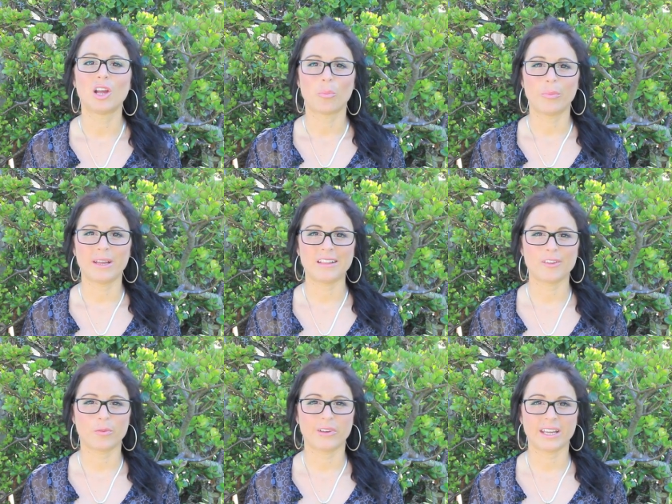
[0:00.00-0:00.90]
Melt
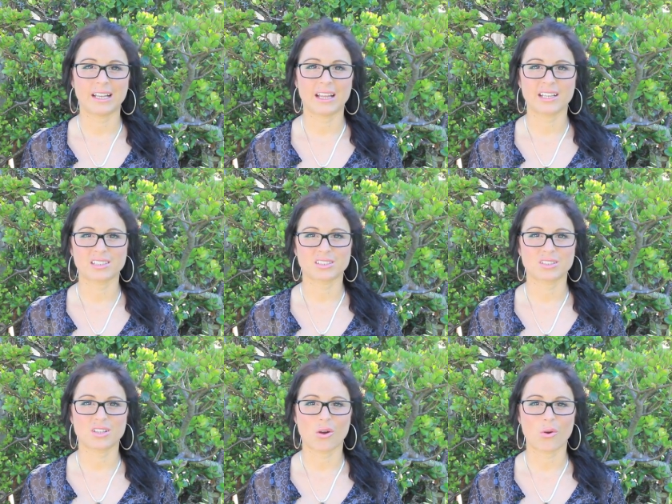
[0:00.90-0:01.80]
away like
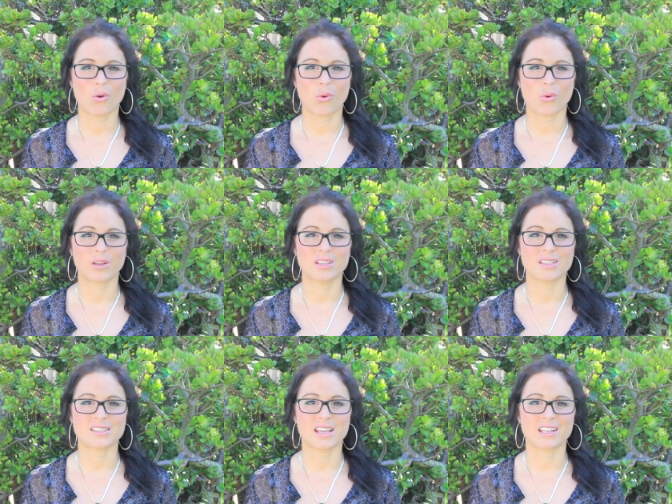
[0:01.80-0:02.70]
snow in the
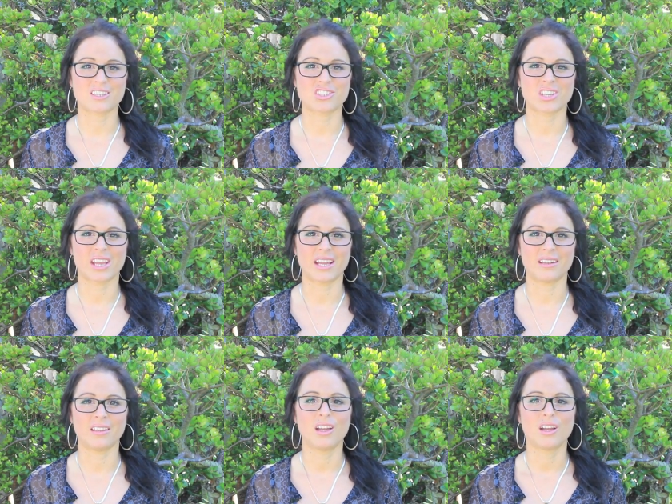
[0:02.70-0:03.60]

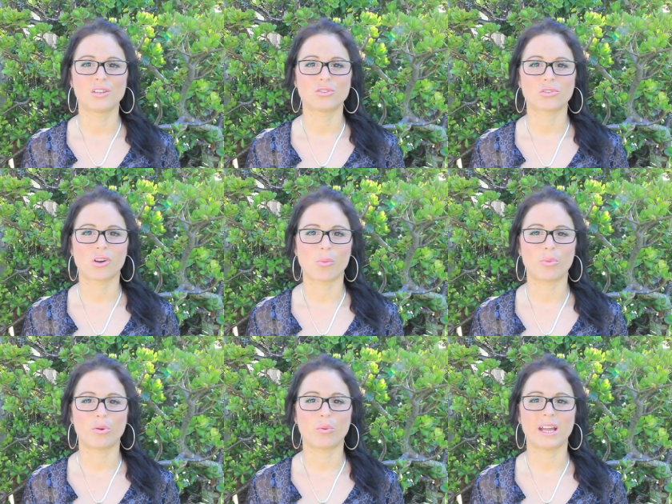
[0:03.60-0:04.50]
sunshine,
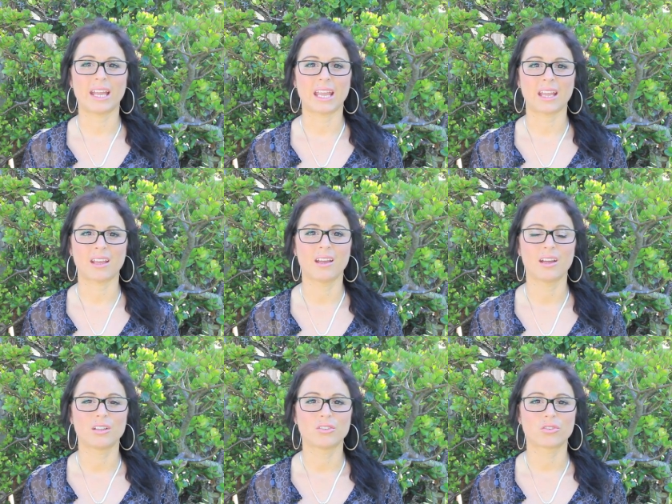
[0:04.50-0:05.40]
drop away,
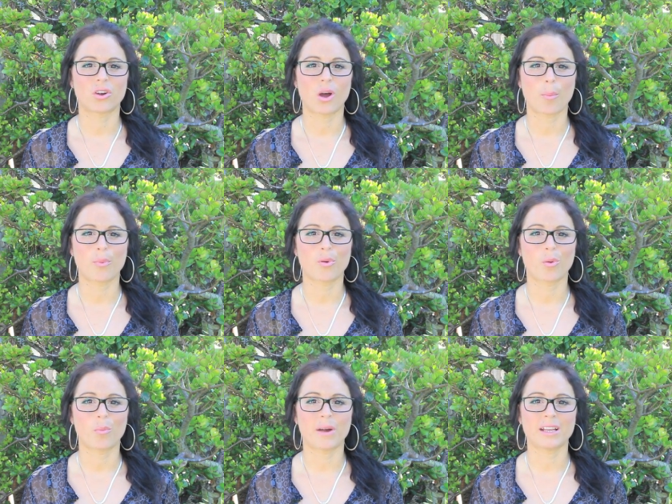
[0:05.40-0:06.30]
drop
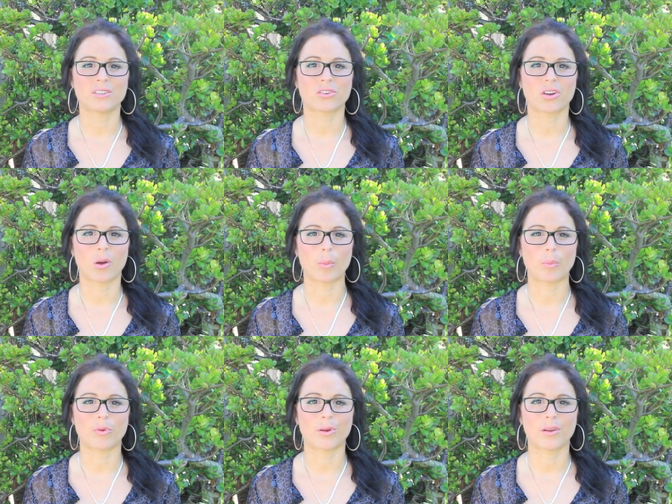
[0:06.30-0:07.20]
by drop
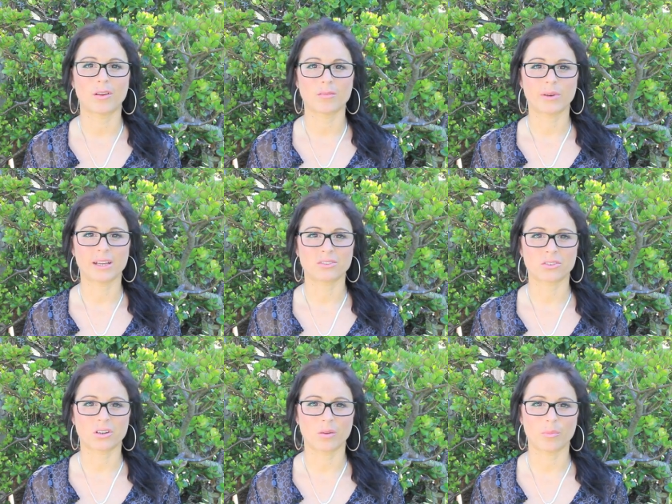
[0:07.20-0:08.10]
by
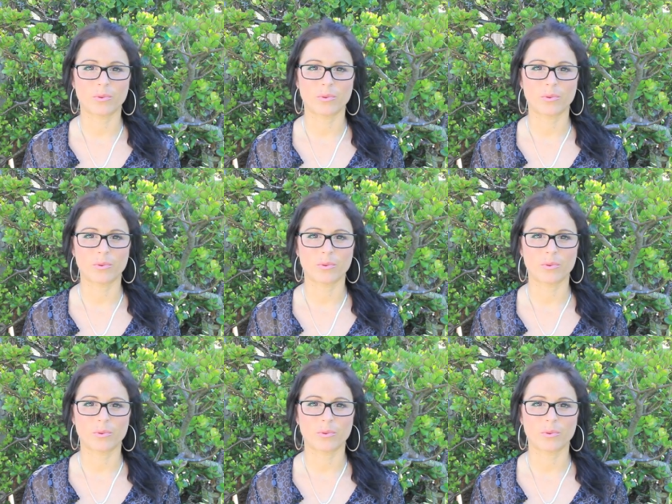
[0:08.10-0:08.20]
drop,